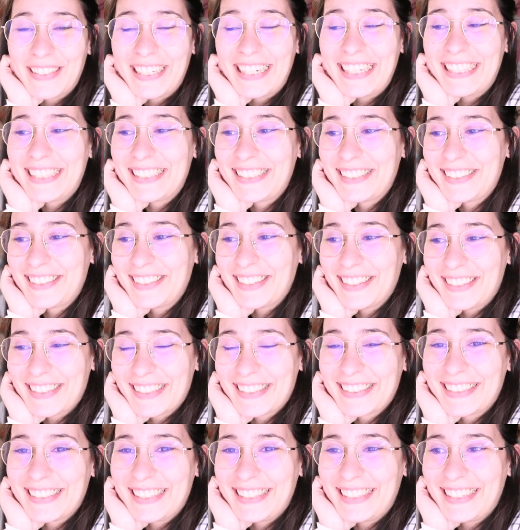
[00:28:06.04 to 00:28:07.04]
It's
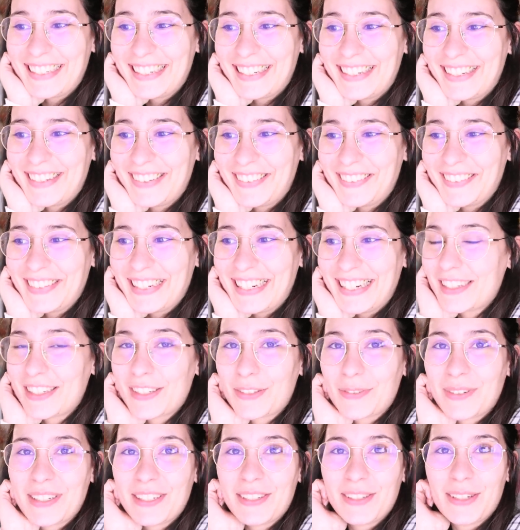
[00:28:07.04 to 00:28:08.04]
Thursday now. I
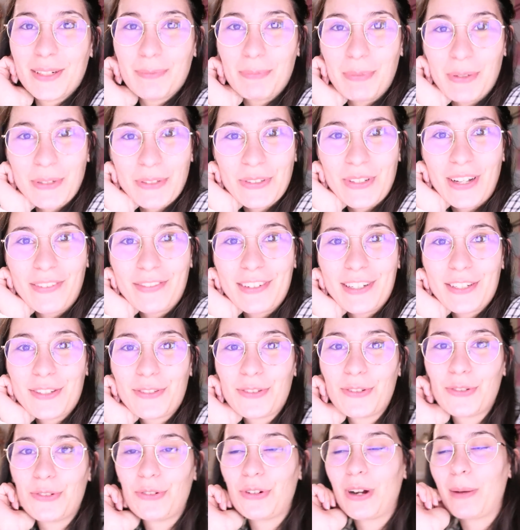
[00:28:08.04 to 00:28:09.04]
just went to the post office
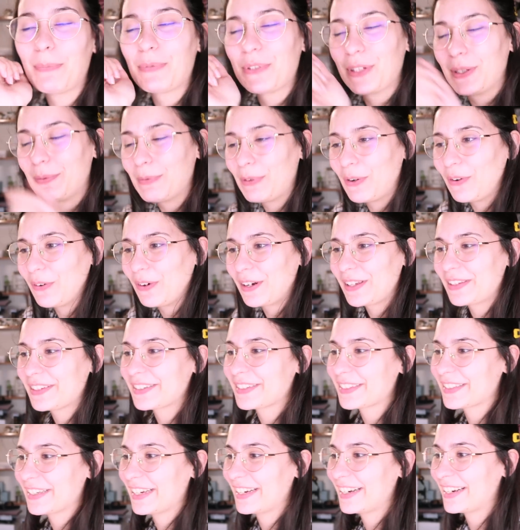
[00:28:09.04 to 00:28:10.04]
to drop some
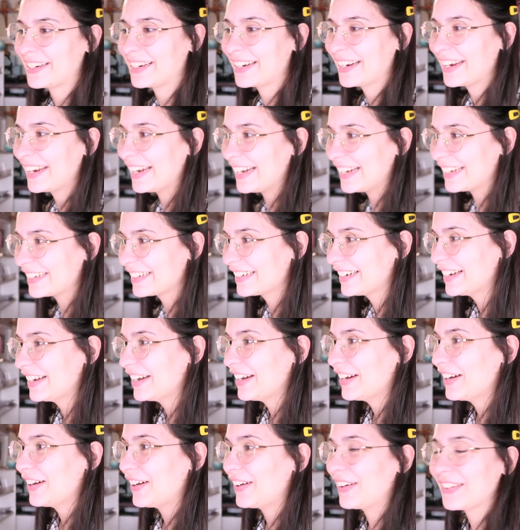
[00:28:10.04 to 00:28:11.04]
orders that I had
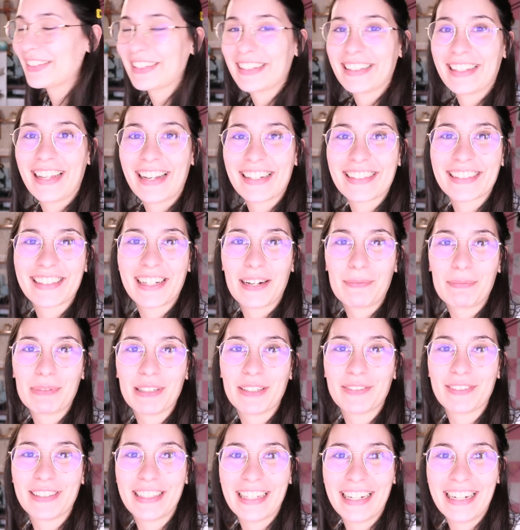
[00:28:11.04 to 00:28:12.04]
on the last
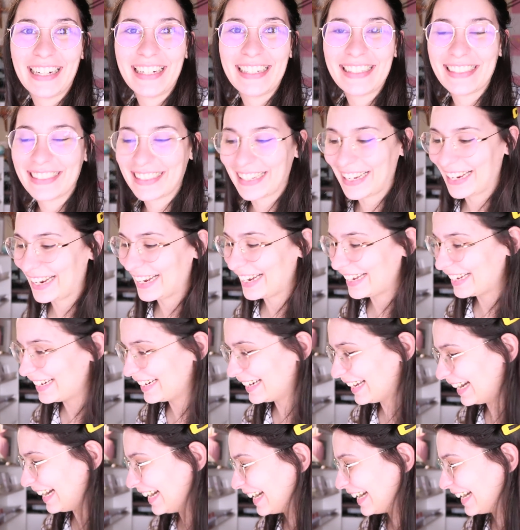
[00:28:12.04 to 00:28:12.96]
couple of days, and